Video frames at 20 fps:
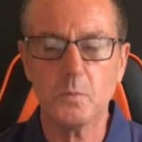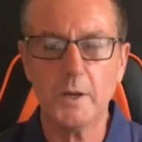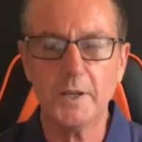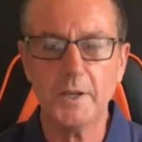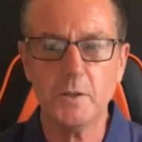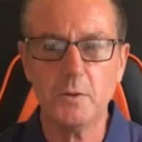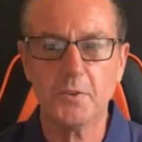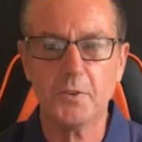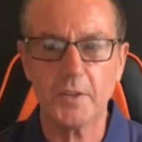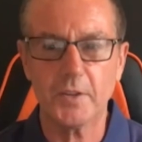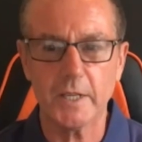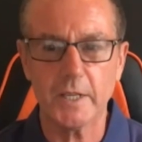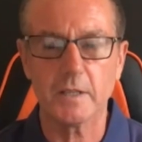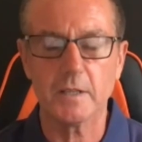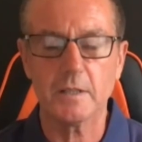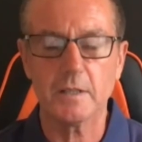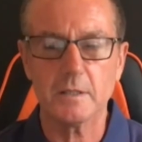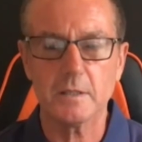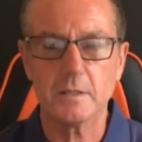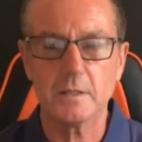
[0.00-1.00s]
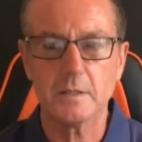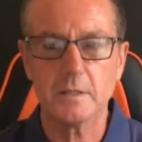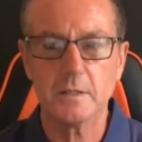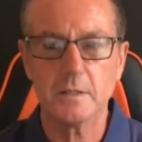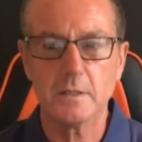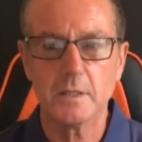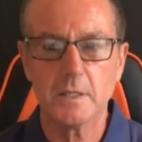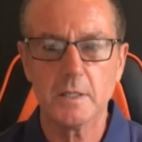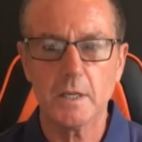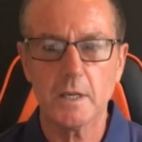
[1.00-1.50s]
when you think
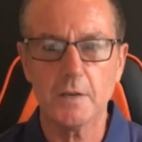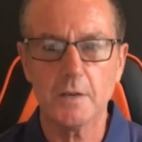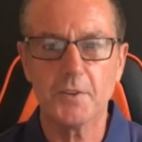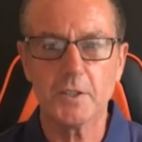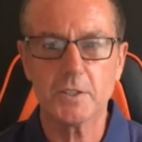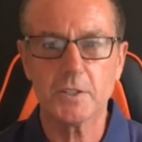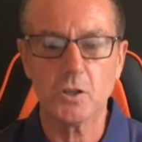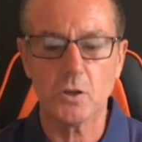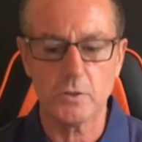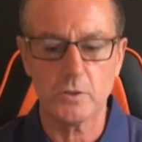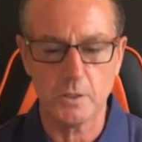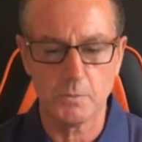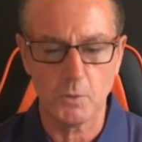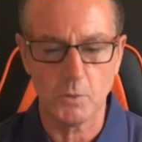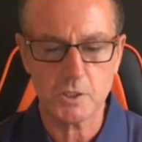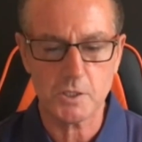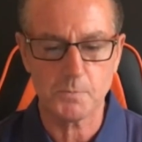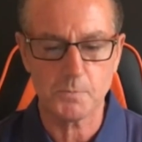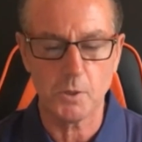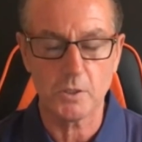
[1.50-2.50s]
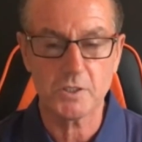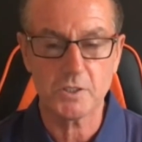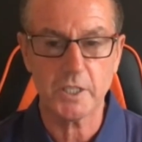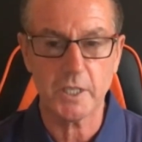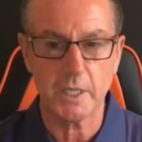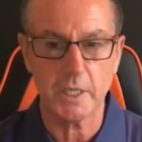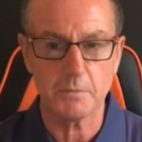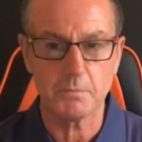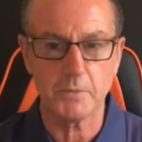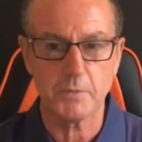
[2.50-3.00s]
of the Tottenham Hotspur
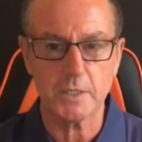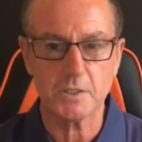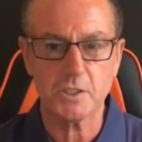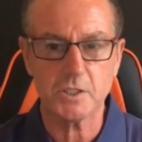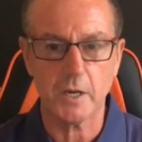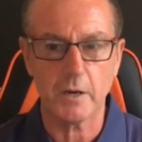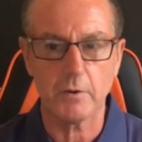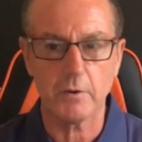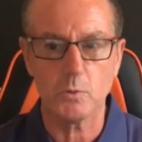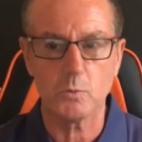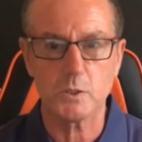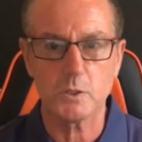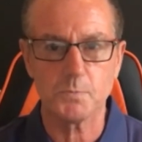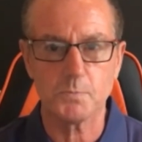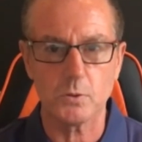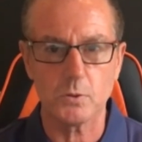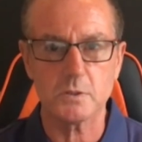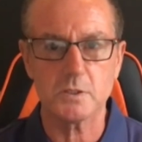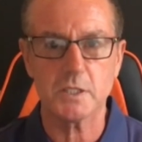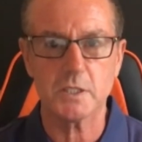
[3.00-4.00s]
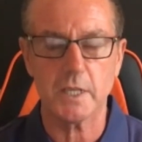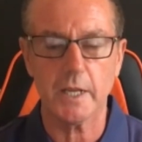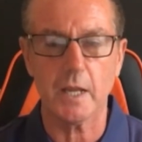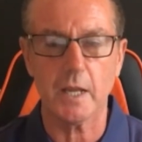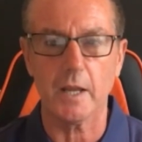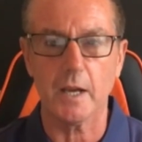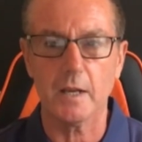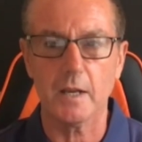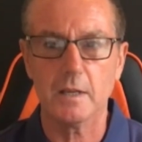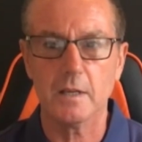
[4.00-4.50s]
team that Terry was putting
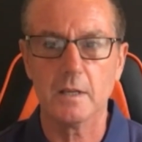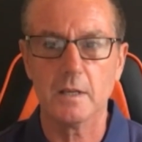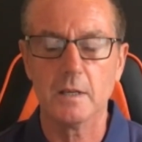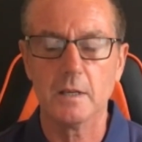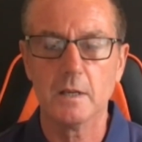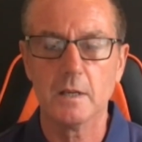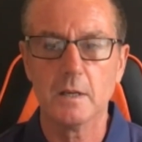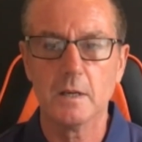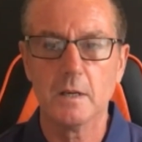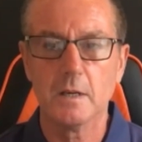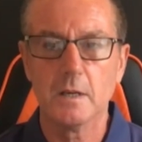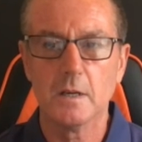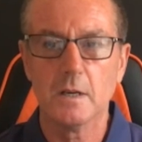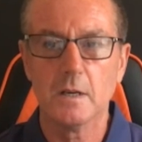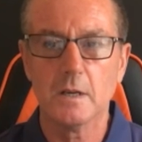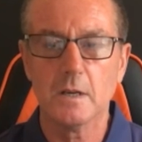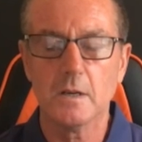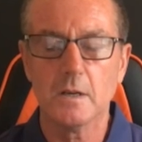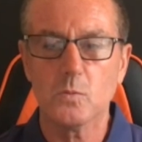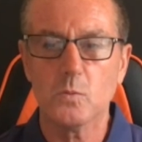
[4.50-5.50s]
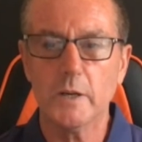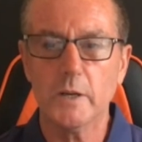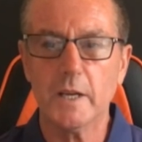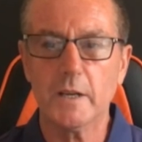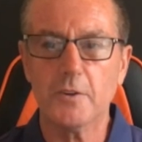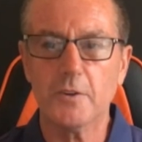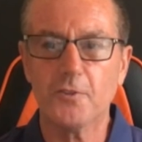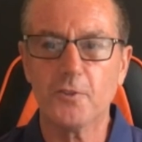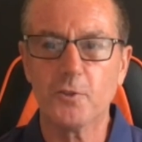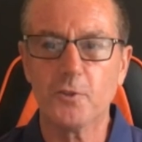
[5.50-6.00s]
together, we had
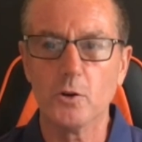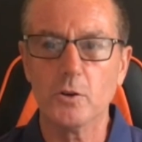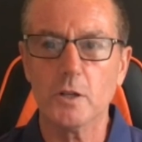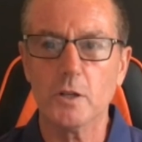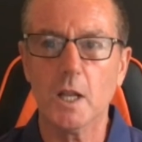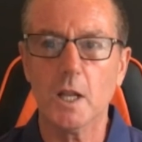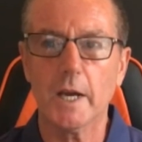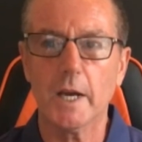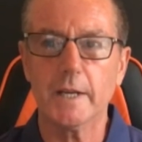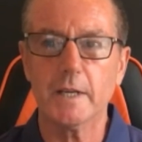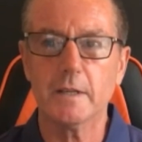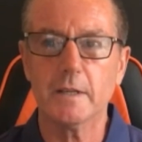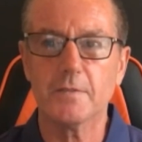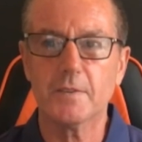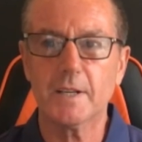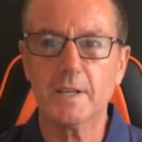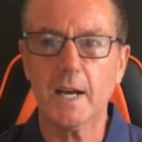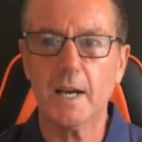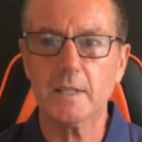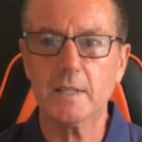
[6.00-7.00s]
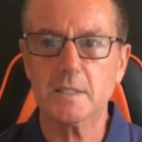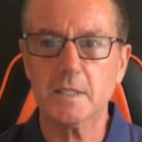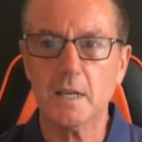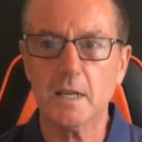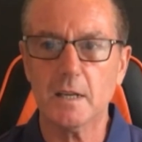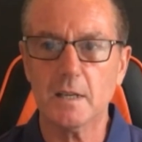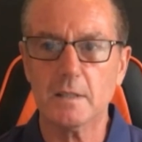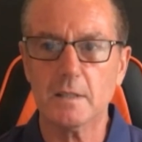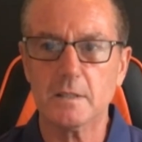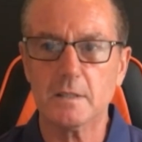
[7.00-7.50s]
a front line of
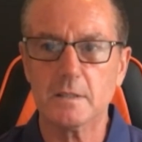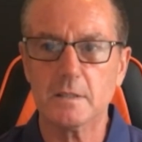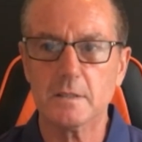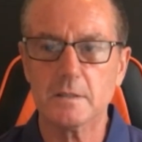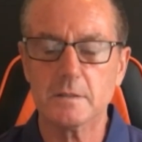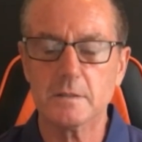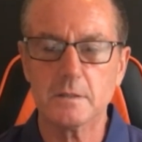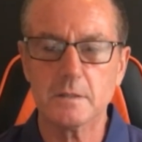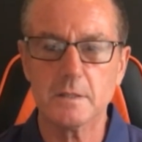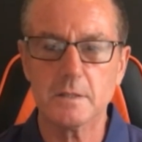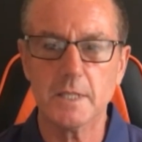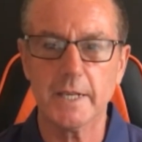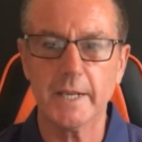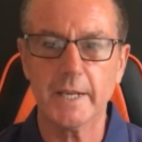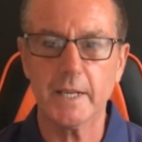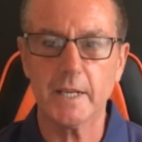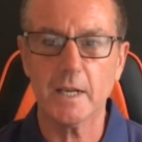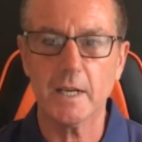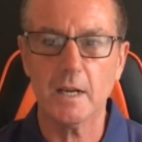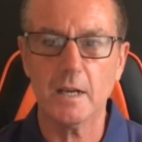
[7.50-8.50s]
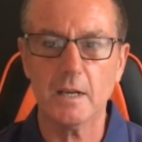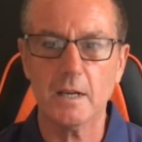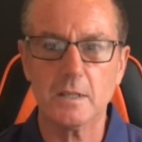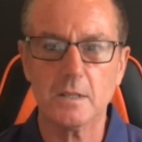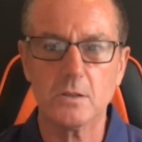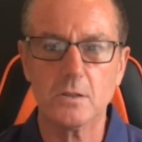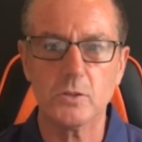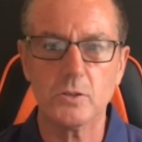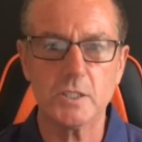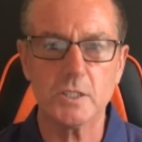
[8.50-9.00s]
Gaza, Lineker,
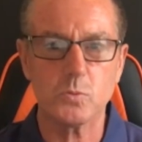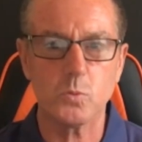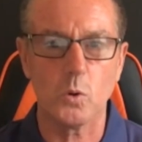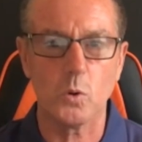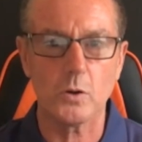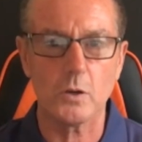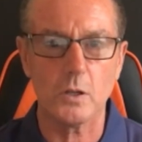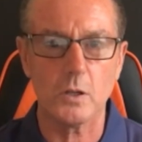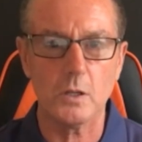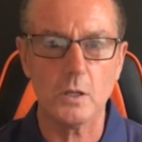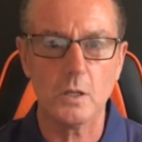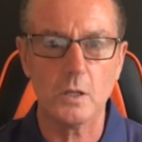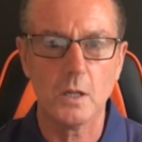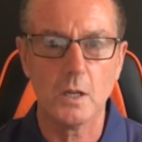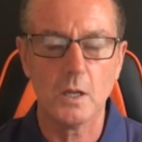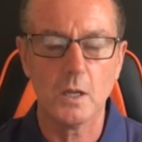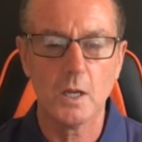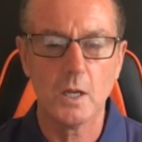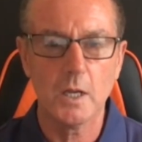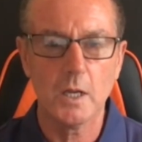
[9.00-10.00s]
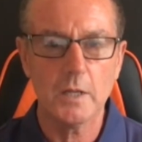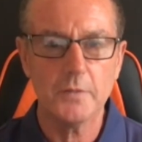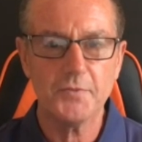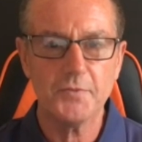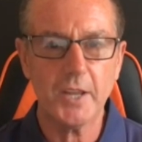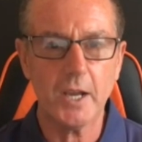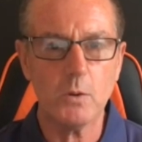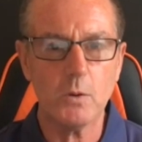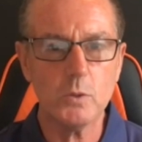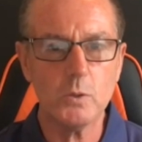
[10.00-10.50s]
Chris Waddle.
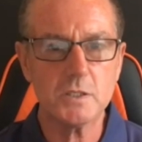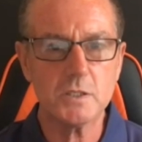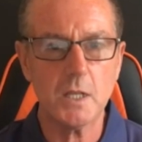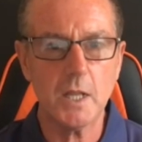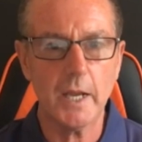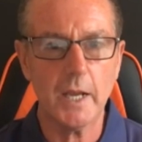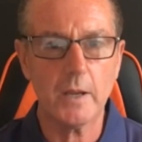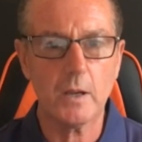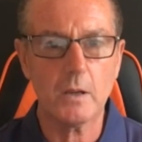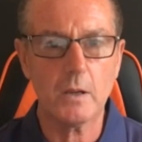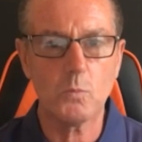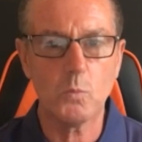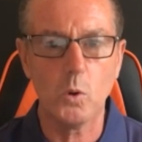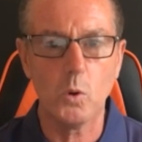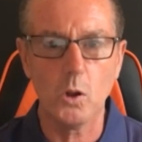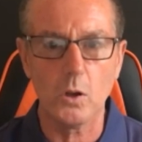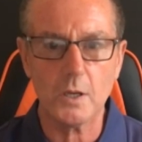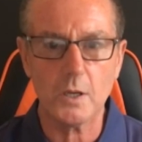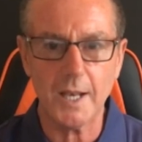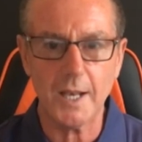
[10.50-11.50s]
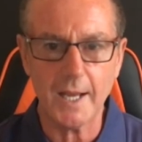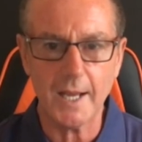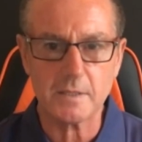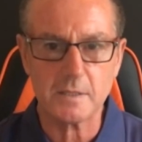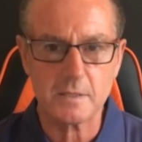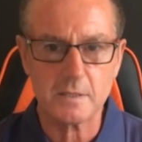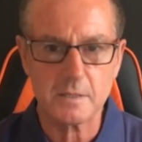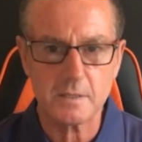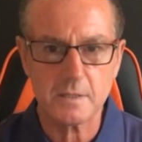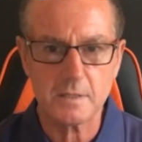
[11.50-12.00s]
That was like world
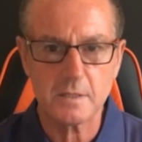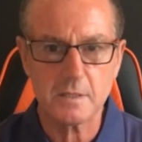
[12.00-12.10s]
class.